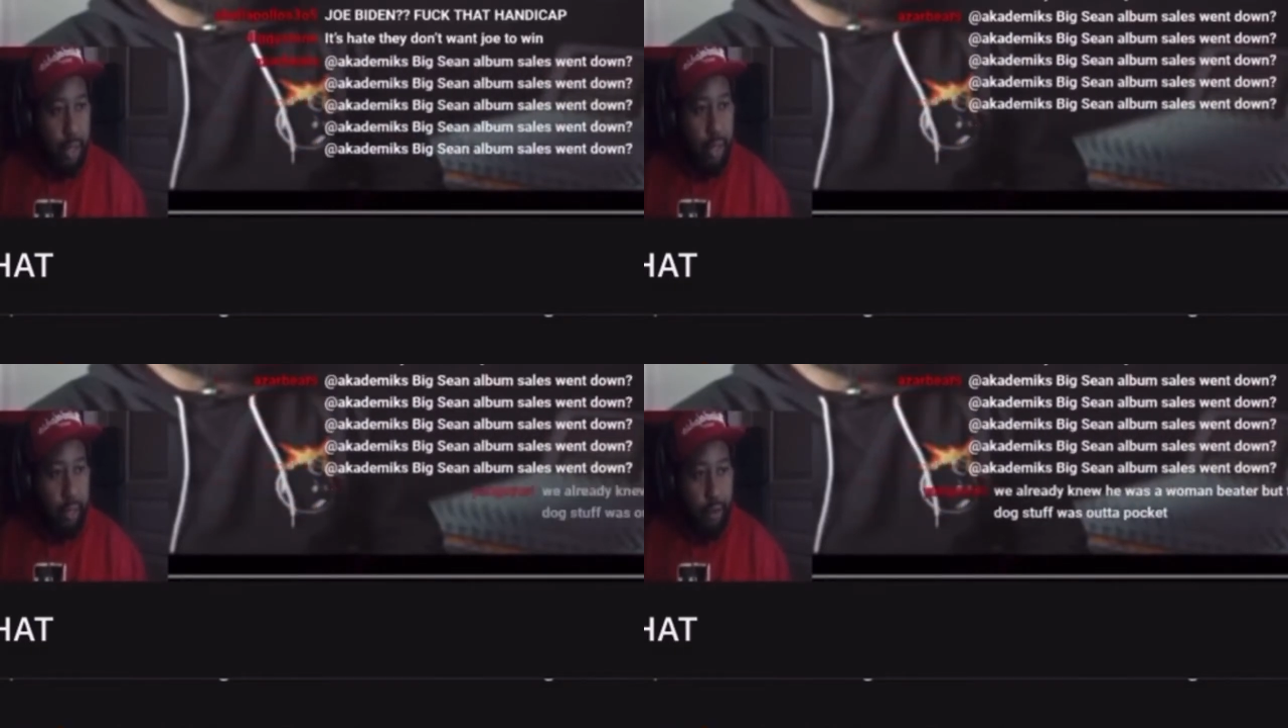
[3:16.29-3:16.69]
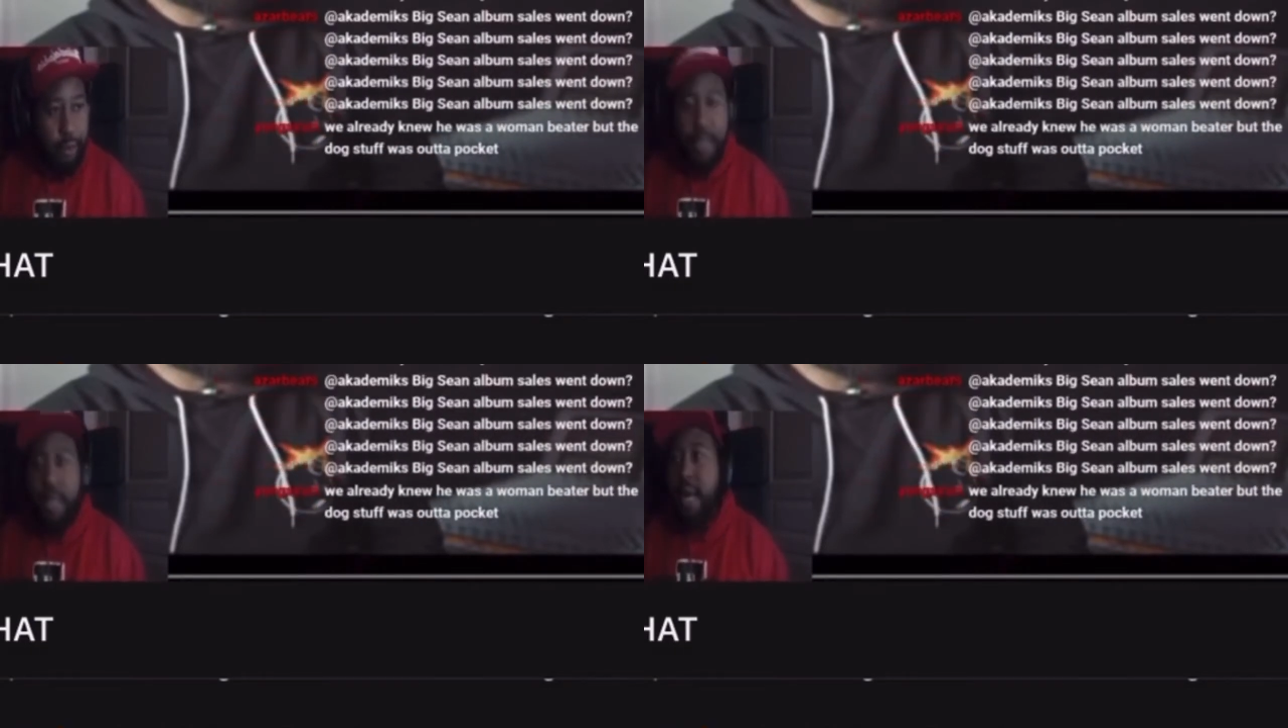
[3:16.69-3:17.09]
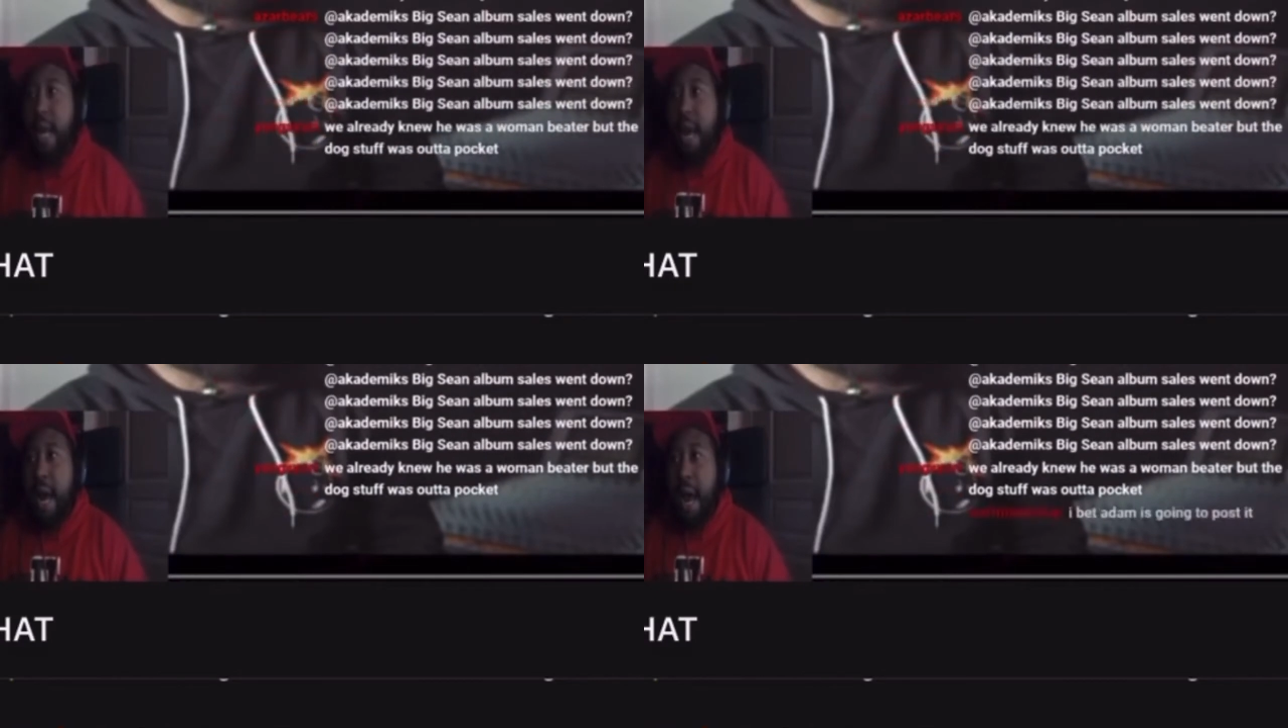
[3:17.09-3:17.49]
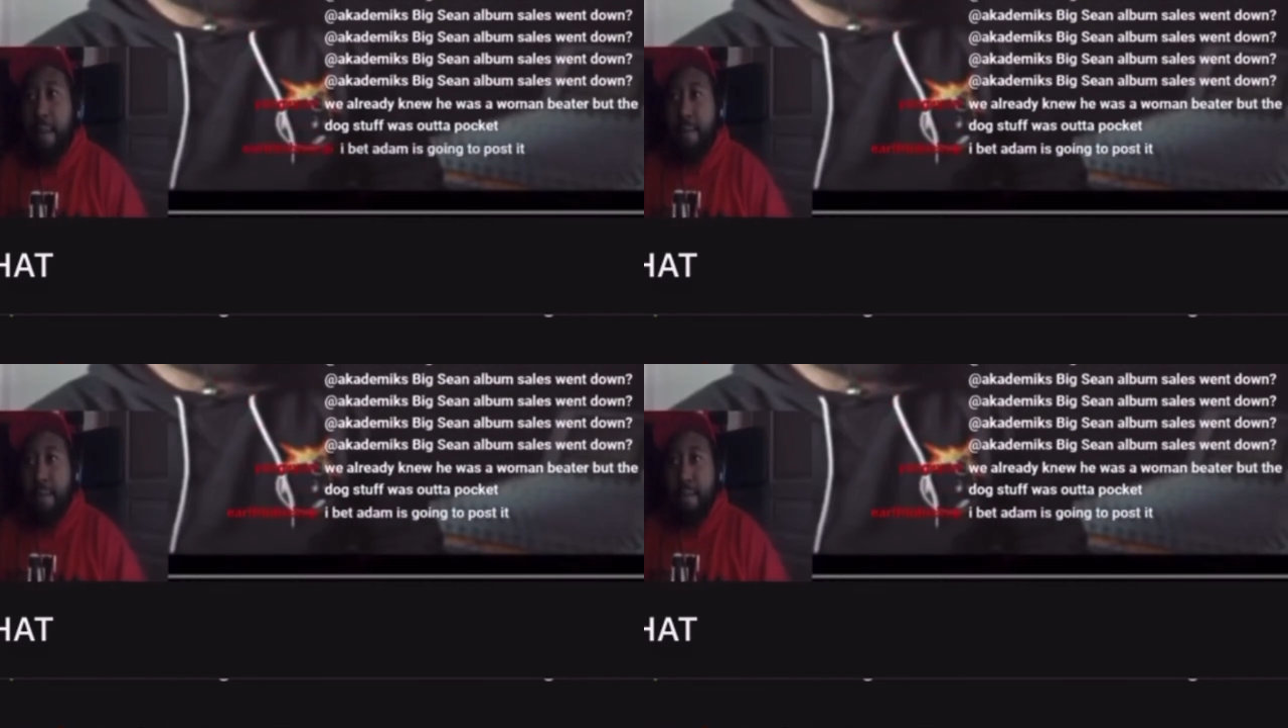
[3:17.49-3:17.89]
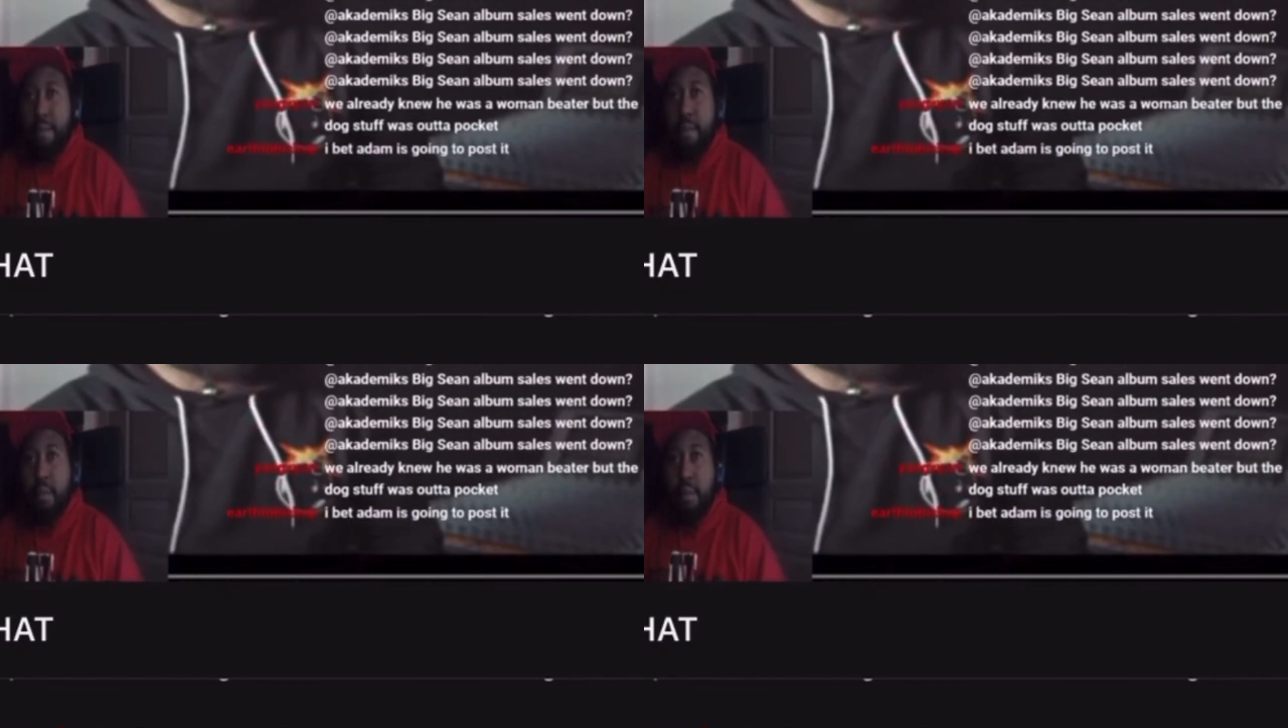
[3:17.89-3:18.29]
You feel me? I'm
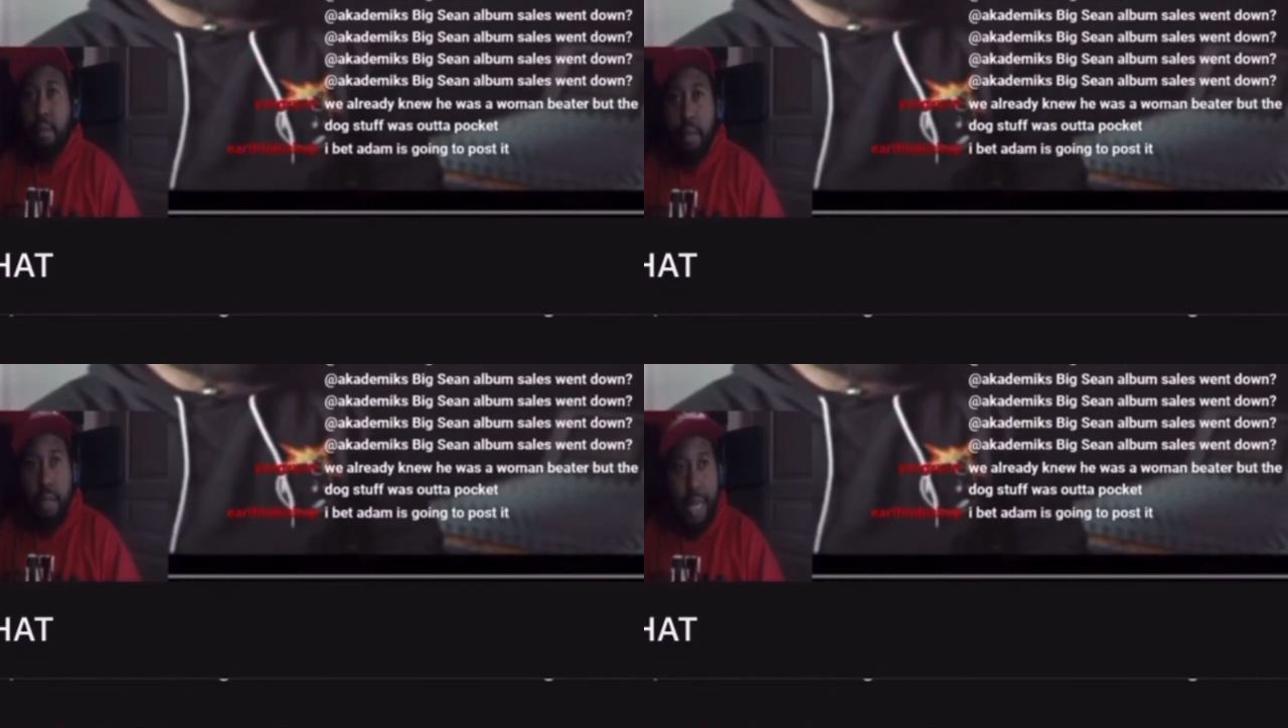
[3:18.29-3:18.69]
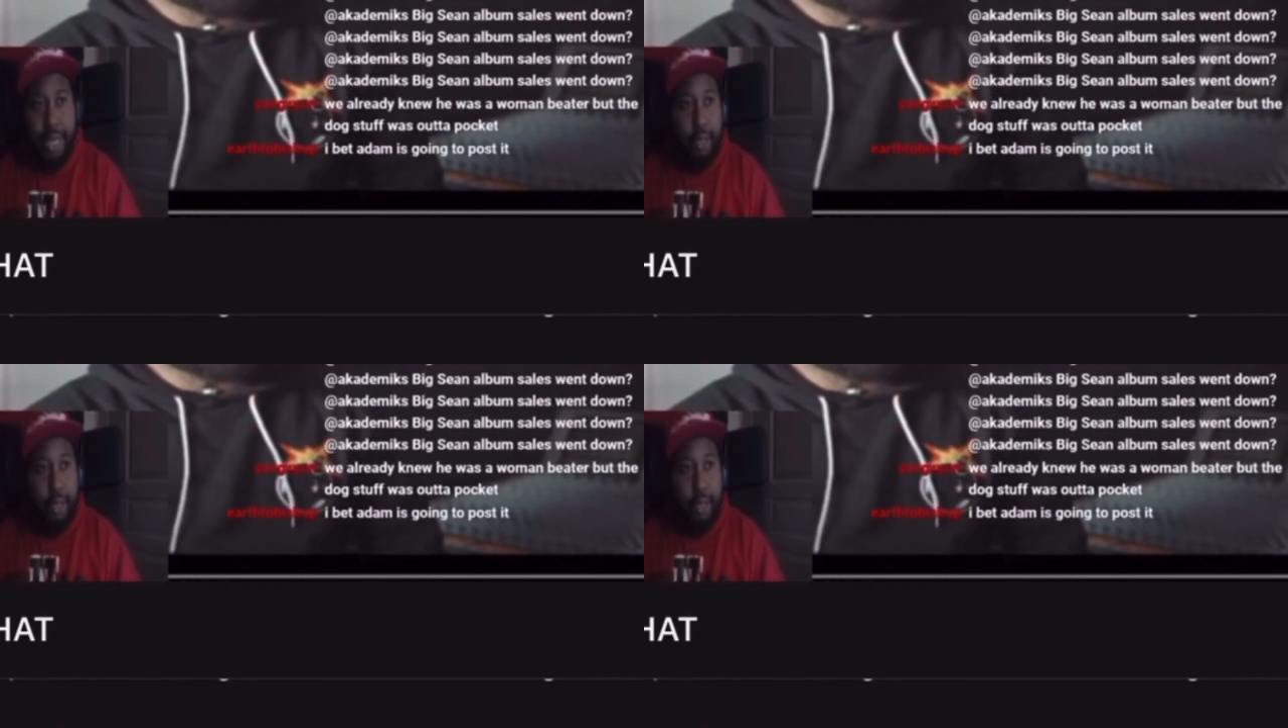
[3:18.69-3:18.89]
like,